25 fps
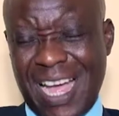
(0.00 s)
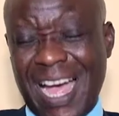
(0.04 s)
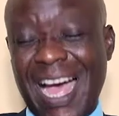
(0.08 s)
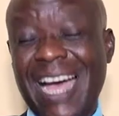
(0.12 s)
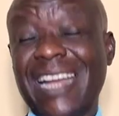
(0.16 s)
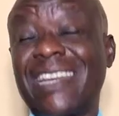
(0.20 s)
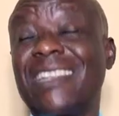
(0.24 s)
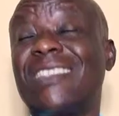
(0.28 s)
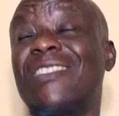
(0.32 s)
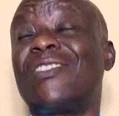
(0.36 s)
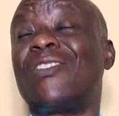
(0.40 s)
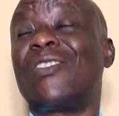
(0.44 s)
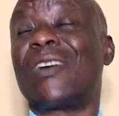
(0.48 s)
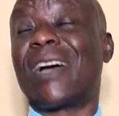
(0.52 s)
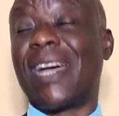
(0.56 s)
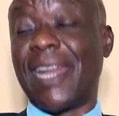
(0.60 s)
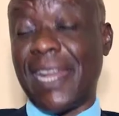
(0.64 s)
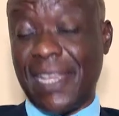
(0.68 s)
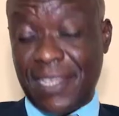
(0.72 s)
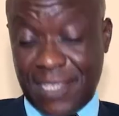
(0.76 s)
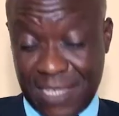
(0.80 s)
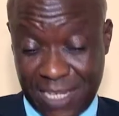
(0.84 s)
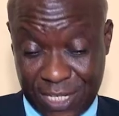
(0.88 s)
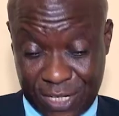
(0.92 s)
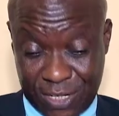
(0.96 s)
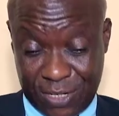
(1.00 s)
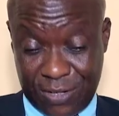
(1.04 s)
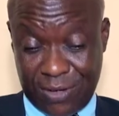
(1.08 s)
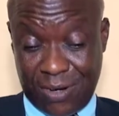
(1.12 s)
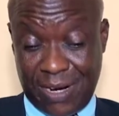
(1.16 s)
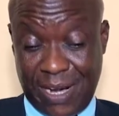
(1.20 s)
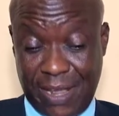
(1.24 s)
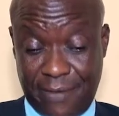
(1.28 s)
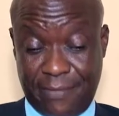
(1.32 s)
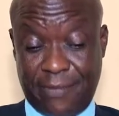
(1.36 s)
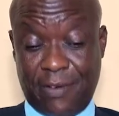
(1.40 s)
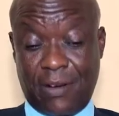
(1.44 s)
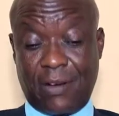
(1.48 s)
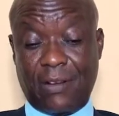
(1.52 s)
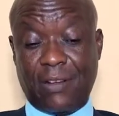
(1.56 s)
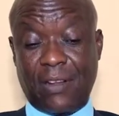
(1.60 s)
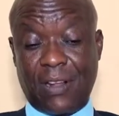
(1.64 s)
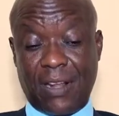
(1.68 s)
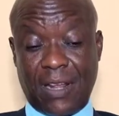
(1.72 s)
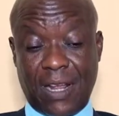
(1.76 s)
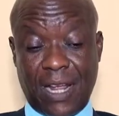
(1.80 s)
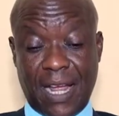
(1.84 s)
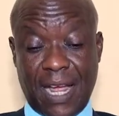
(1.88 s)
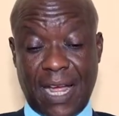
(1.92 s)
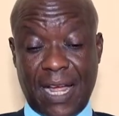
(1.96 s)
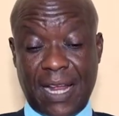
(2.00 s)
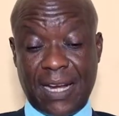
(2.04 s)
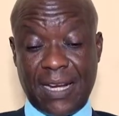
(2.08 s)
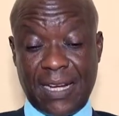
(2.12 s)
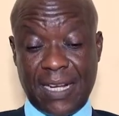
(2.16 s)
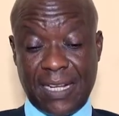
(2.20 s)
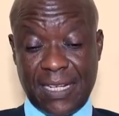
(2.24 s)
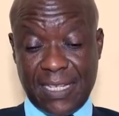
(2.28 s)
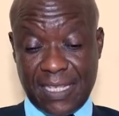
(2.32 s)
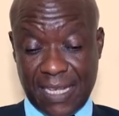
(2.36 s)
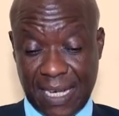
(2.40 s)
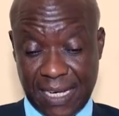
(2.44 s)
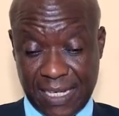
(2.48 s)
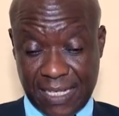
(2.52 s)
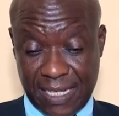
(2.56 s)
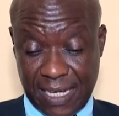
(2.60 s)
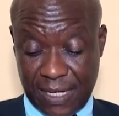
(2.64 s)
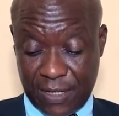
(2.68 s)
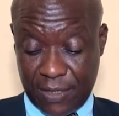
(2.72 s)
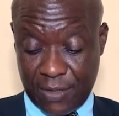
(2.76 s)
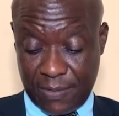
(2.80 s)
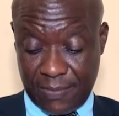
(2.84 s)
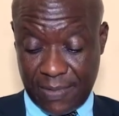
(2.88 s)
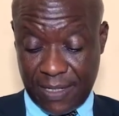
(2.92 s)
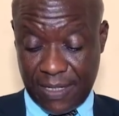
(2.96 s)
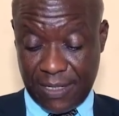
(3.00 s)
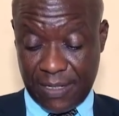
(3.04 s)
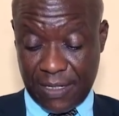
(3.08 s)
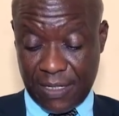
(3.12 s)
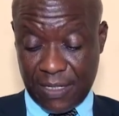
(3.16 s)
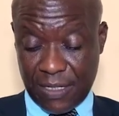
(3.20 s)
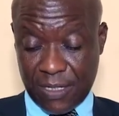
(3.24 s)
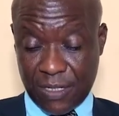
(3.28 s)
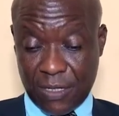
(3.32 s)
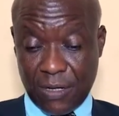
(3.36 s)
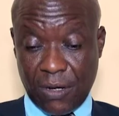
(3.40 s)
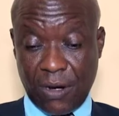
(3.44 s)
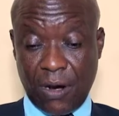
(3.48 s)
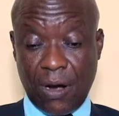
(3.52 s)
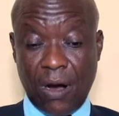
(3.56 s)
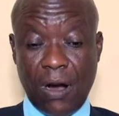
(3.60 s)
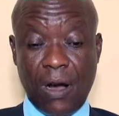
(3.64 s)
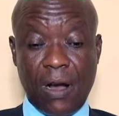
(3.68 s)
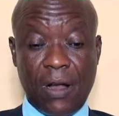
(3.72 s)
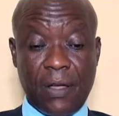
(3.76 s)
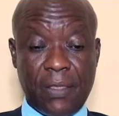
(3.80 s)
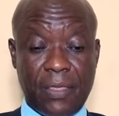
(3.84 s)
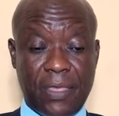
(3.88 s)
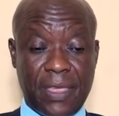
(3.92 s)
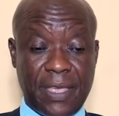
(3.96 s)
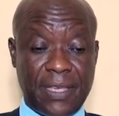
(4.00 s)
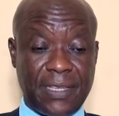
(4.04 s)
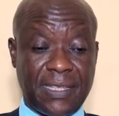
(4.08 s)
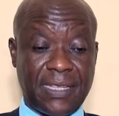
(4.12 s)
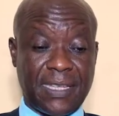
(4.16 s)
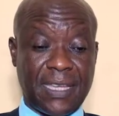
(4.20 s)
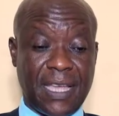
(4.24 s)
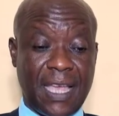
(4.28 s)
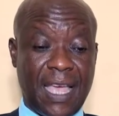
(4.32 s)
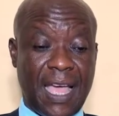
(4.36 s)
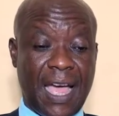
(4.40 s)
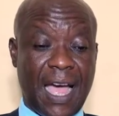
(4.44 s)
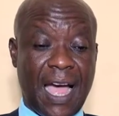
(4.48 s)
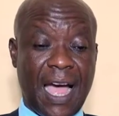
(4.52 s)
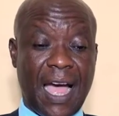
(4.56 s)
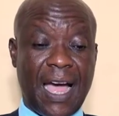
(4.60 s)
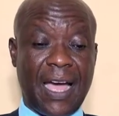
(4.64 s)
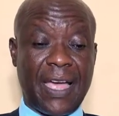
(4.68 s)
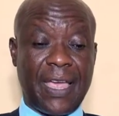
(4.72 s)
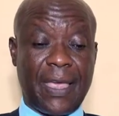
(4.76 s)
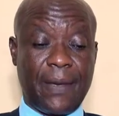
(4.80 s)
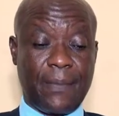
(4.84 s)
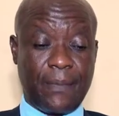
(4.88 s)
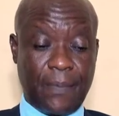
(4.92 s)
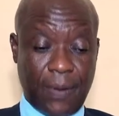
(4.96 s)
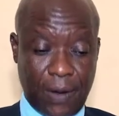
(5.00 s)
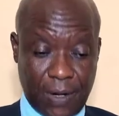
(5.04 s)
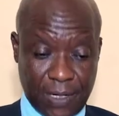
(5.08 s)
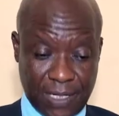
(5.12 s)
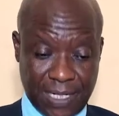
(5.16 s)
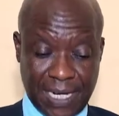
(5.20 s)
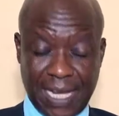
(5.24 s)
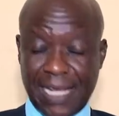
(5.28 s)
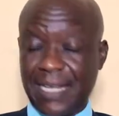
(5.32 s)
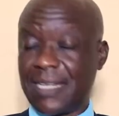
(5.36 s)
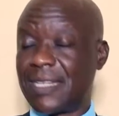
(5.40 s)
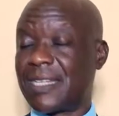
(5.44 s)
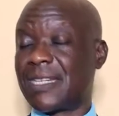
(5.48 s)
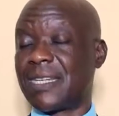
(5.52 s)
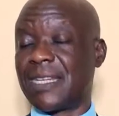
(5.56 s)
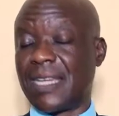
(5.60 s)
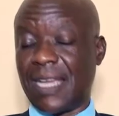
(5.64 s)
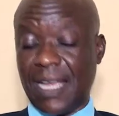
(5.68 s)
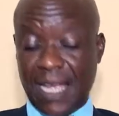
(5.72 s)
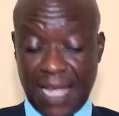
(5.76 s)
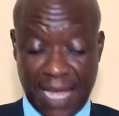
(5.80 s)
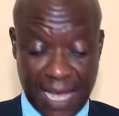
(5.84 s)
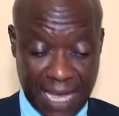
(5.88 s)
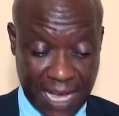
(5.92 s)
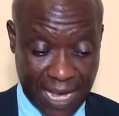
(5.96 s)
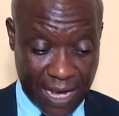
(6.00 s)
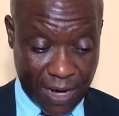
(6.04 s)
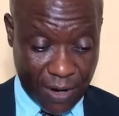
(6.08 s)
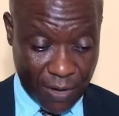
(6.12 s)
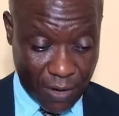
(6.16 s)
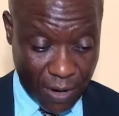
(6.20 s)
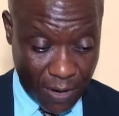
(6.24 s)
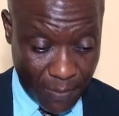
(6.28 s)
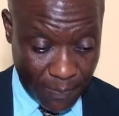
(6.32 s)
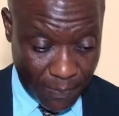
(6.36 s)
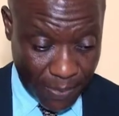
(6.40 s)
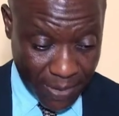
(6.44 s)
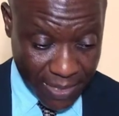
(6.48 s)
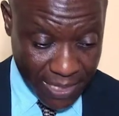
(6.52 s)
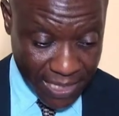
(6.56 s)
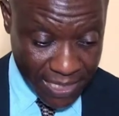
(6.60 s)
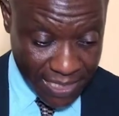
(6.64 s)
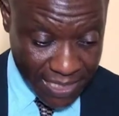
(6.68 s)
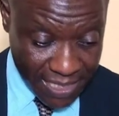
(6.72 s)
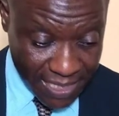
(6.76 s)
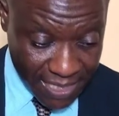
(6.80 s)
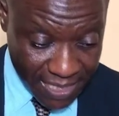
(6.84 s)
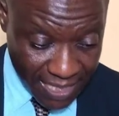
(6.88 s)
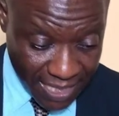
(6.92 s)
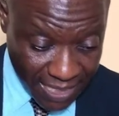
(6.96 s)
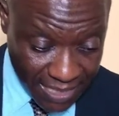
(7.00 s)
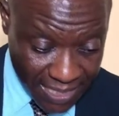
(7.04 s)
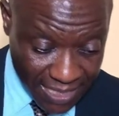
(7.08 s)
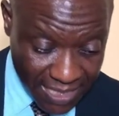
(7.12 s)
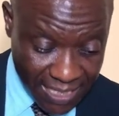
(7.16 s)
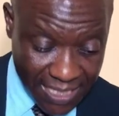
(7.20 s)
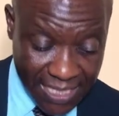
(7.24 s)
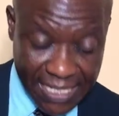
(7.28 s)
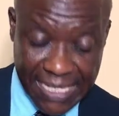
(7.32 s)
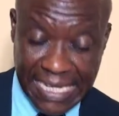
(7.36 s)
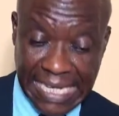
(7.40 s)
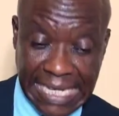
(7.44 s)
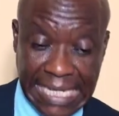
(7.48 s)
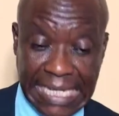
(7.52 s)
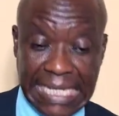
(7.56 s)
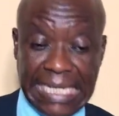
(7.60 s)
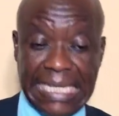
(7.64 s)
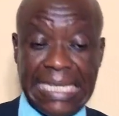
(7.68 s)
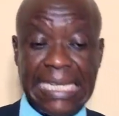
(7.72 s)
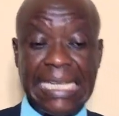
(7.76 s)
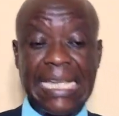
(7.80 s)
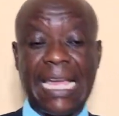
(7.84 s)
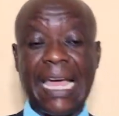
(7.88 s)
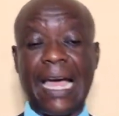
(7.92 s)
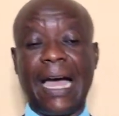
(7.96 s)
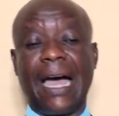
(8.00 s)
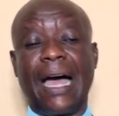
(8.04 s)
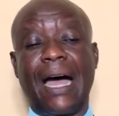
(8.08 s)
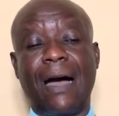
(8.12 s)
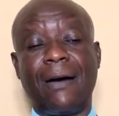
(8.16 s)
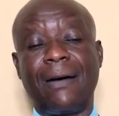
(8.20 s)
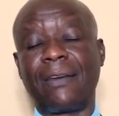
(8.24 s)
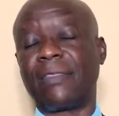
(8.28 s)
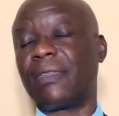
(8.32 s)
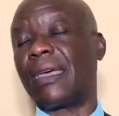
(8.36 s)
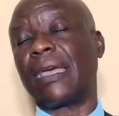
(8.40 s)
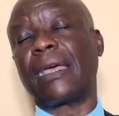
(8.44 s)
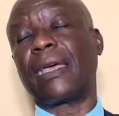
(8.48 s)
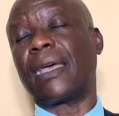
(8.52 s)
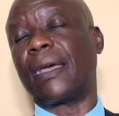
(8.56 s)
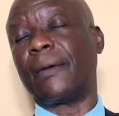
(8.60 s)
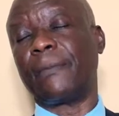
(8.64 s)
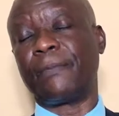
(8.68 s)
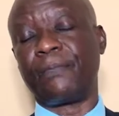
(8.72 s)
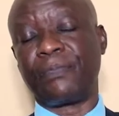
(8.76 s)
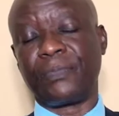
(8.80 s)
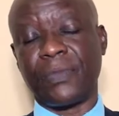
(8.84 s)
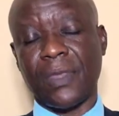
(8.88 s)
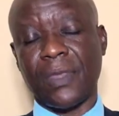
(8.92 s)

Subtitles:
at the organizational level, ladies and gentlemen. So all these are important components that need our thinking.